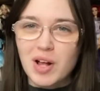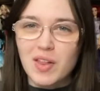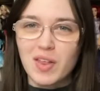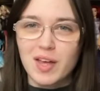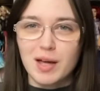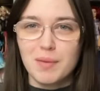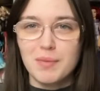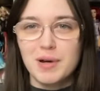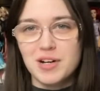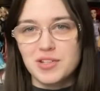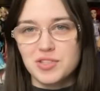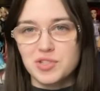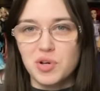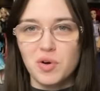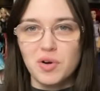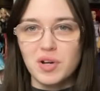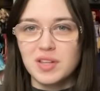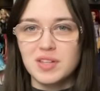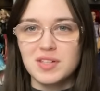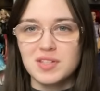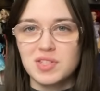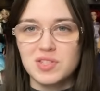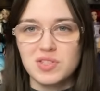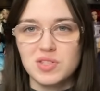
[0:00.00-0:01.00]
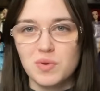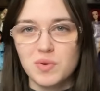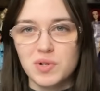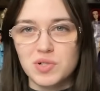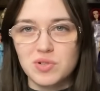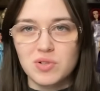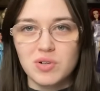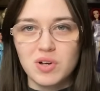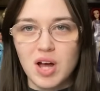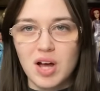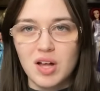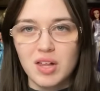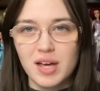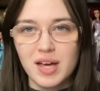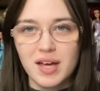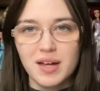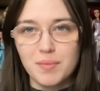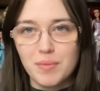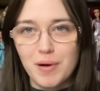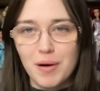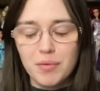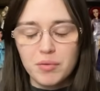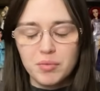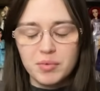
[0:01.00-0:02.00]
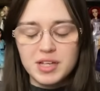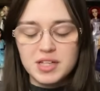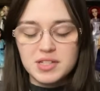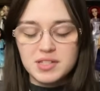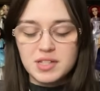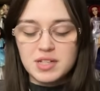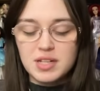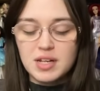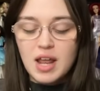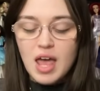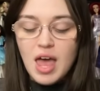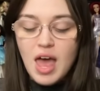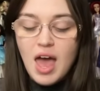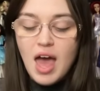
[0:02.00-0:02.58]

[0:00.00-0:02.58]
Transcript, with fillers: Like, I'm not asserting this is the original Kala head. It probably isn't.